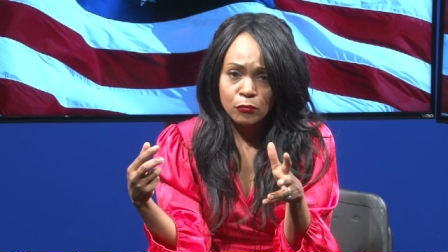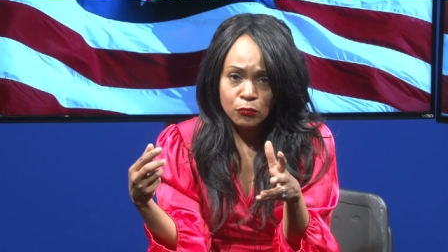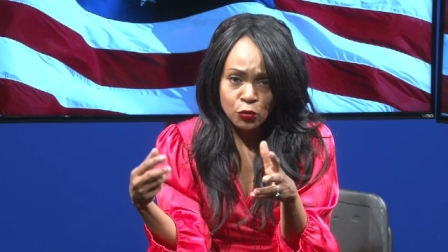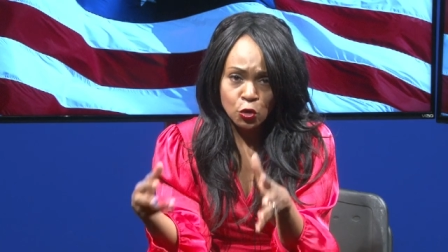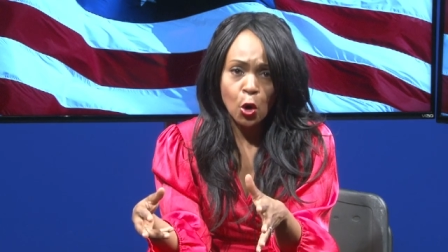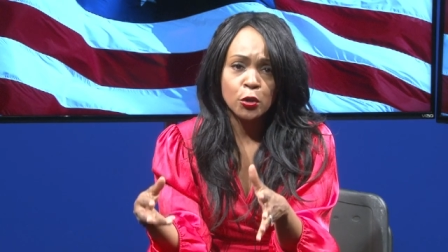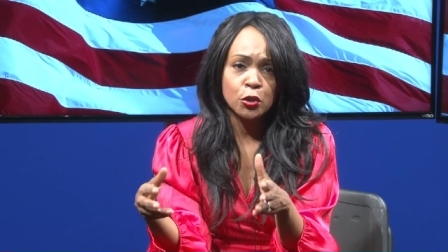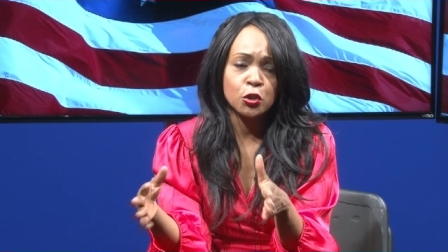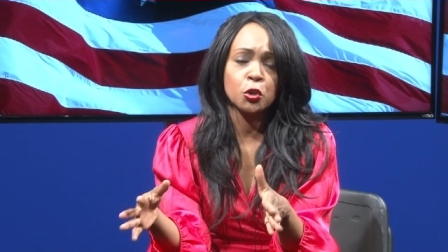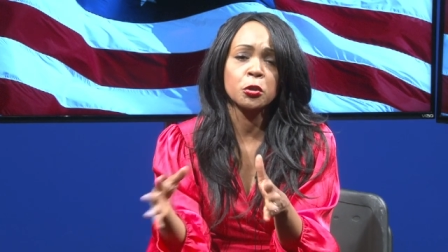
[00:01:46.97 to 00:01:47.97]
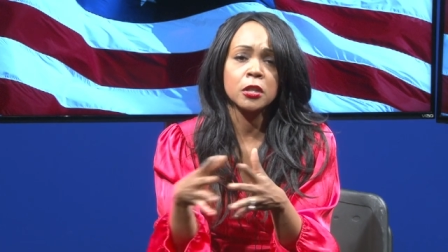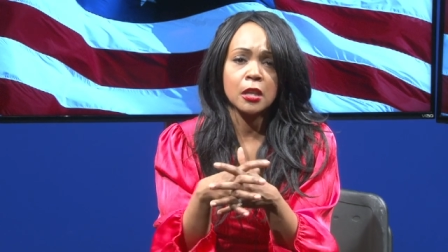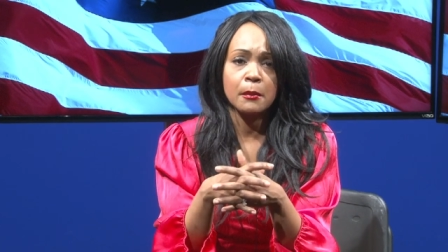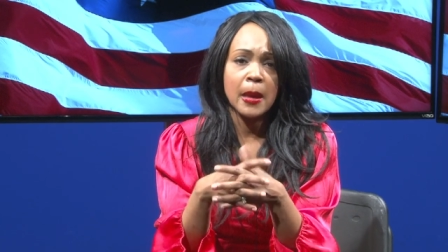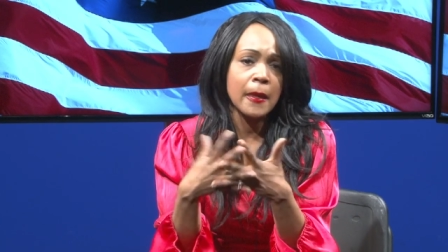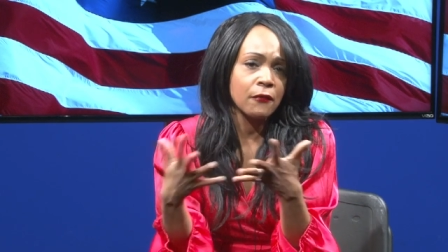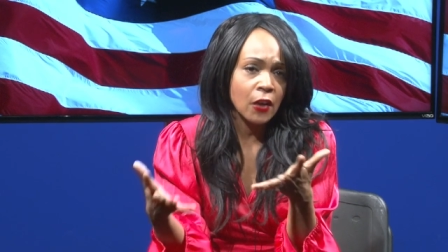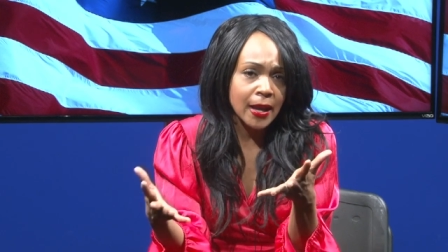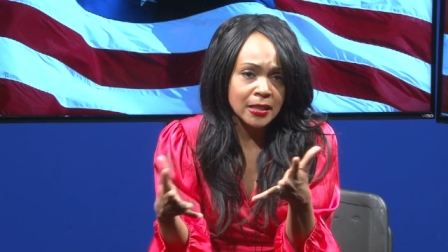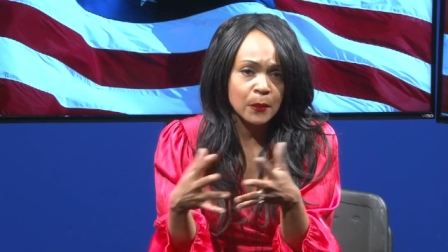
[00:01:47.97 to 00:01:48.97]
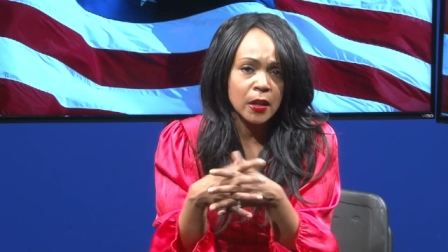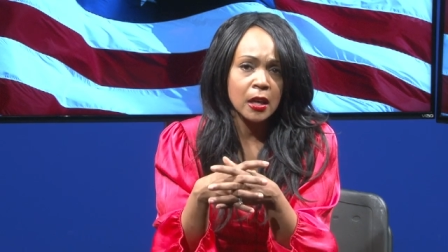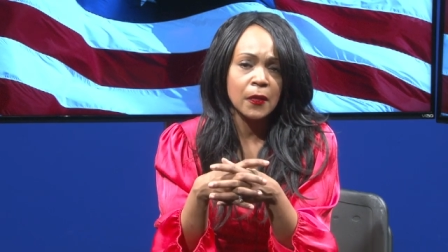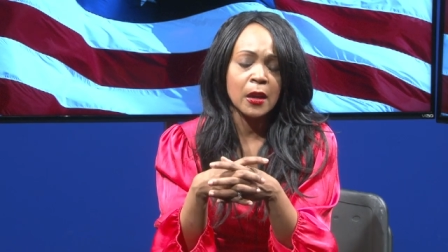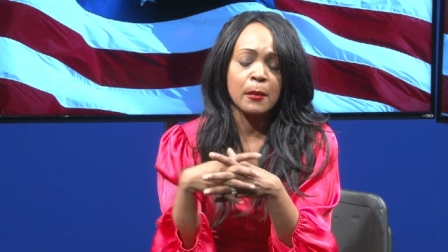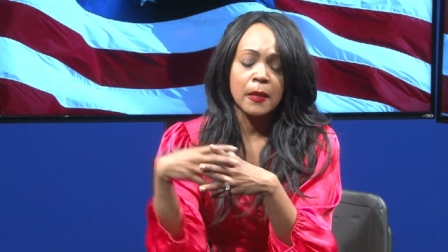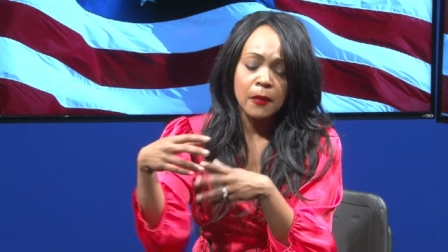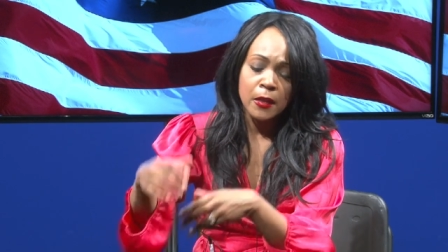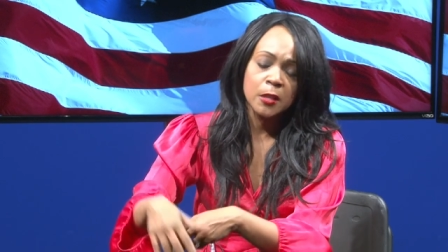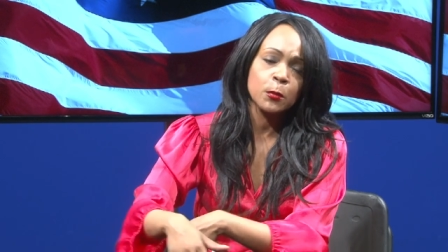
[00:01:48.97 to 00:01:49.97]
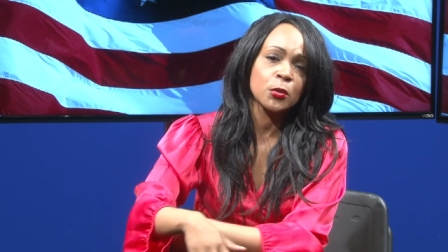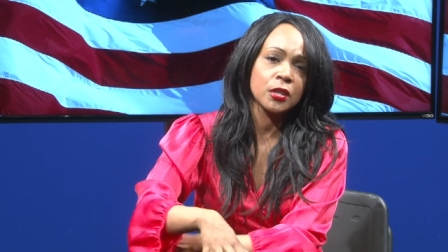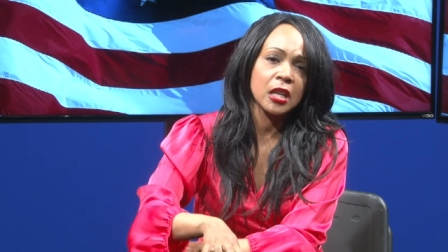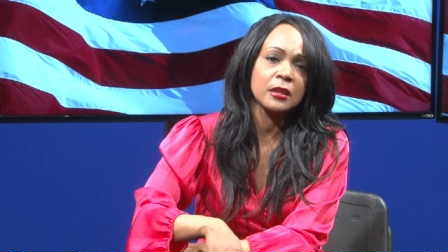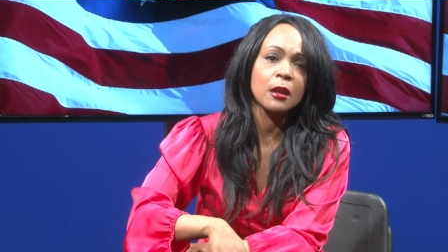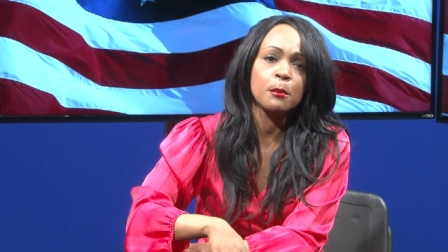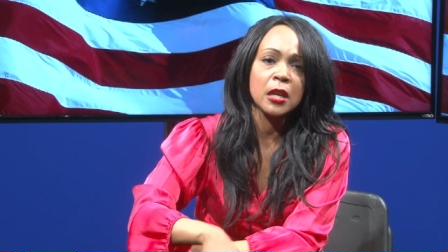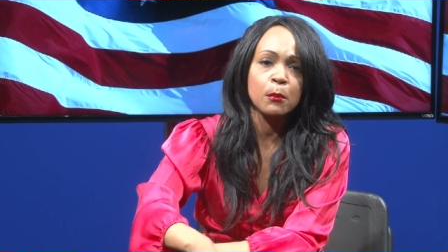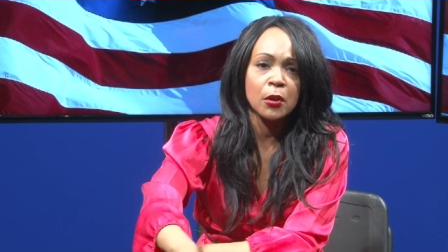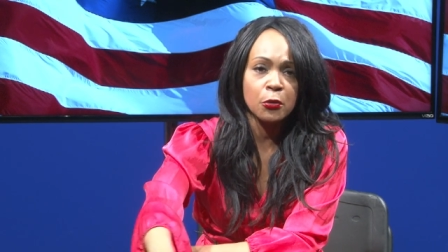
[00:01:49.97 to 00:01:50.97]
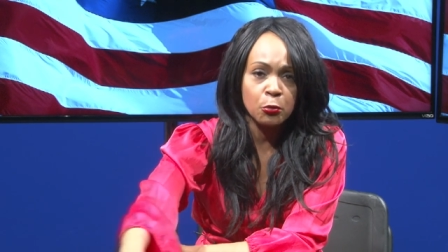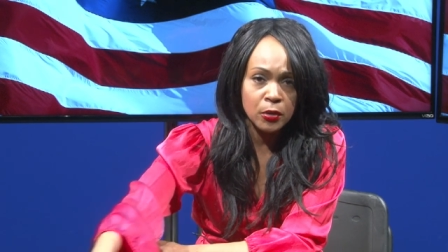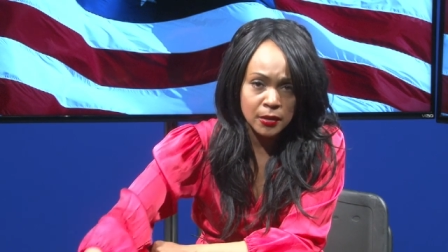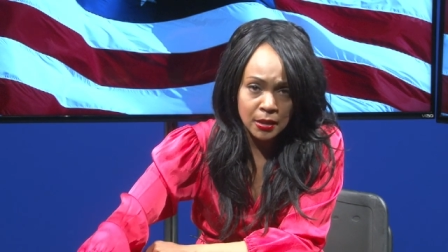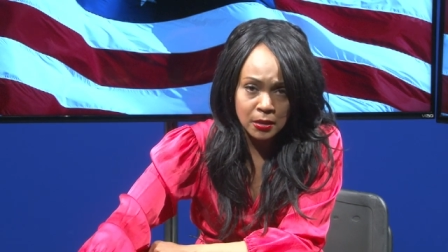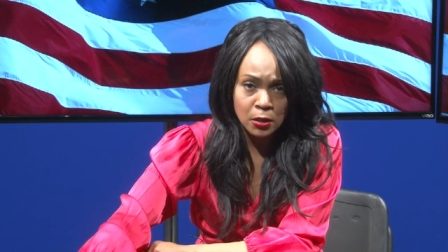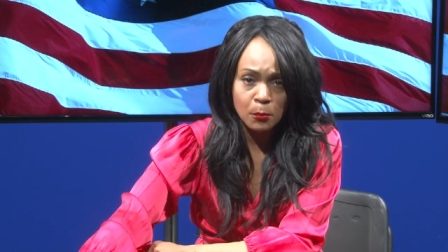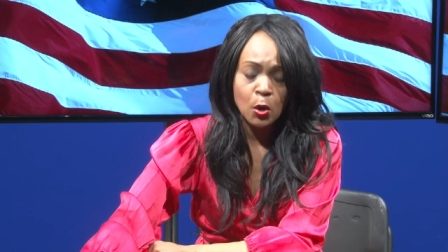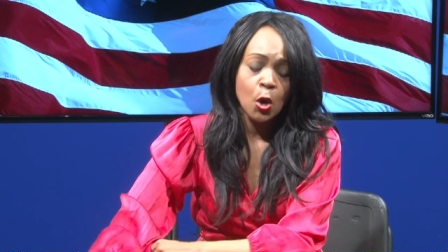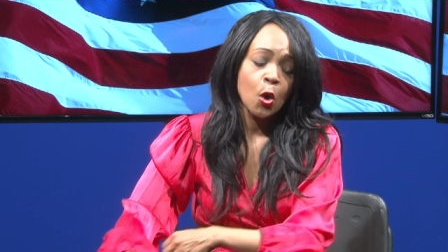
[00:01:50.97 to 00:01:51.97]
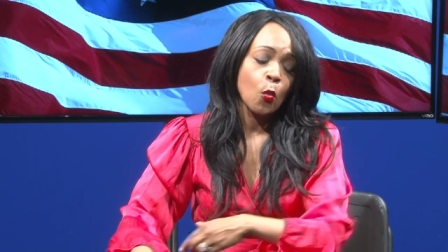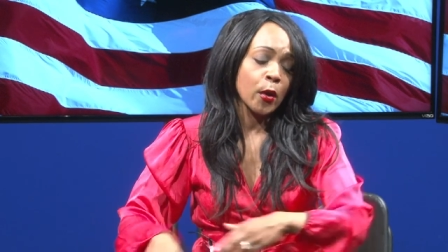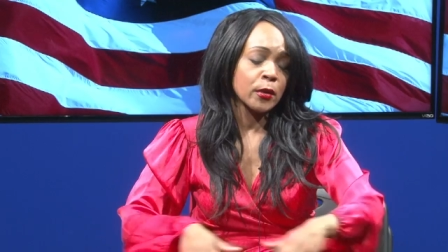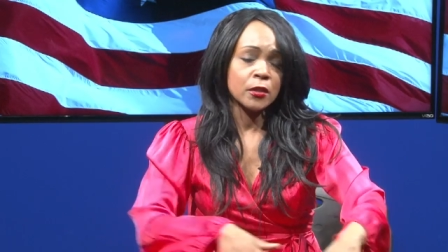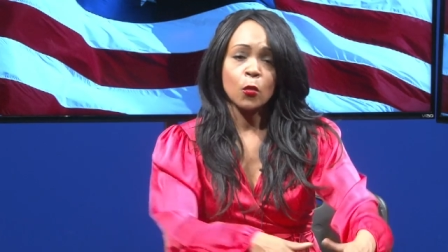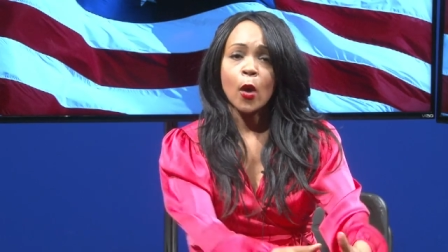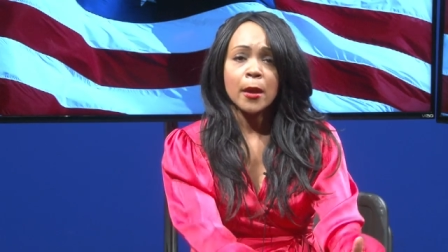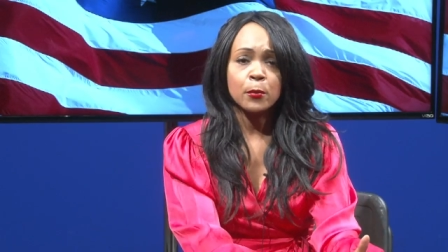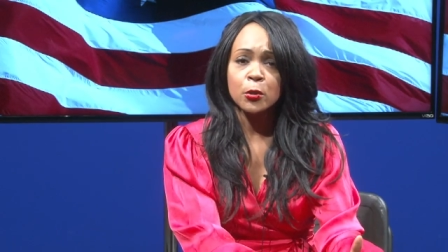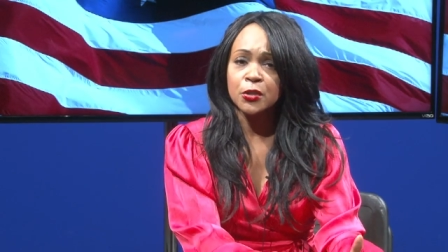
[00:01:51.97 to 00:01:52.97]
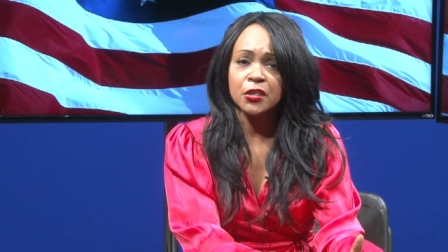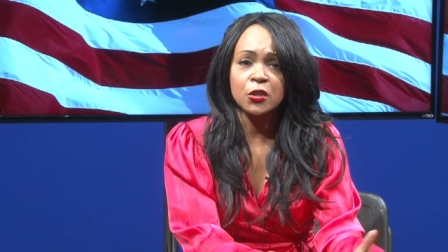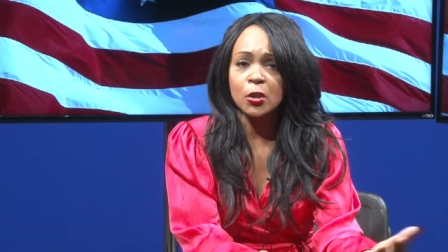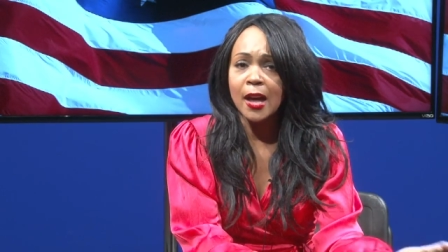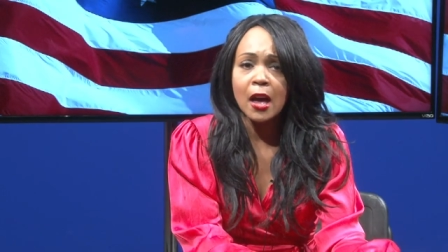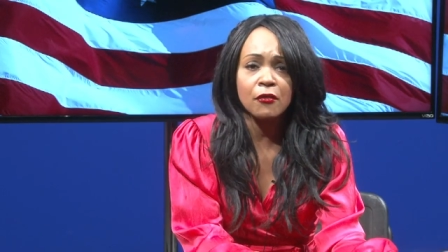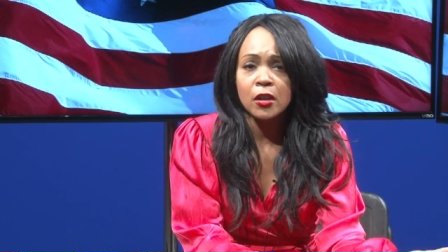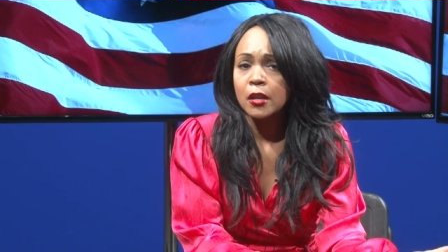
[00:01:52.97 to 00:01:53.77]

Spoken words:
start to search them, and they find something on them, and then this person ends up being put through the system, whereas the white person could have